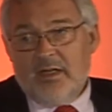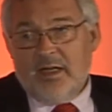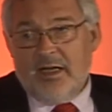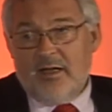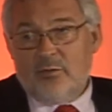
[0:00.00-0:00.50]

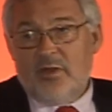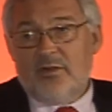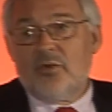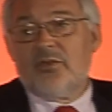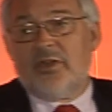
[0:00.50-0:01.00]
And with
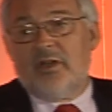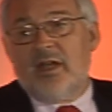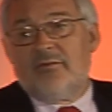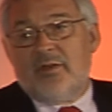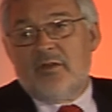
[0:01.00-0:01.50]
also an
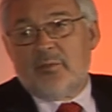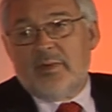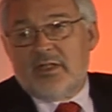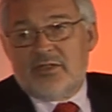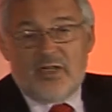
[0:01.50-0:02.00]
unfavorable
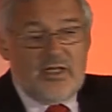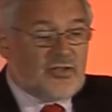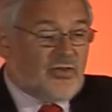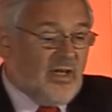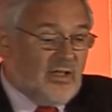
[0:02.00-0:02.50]
exchange
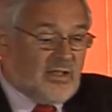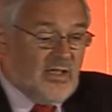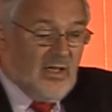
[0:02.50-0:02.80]
rate,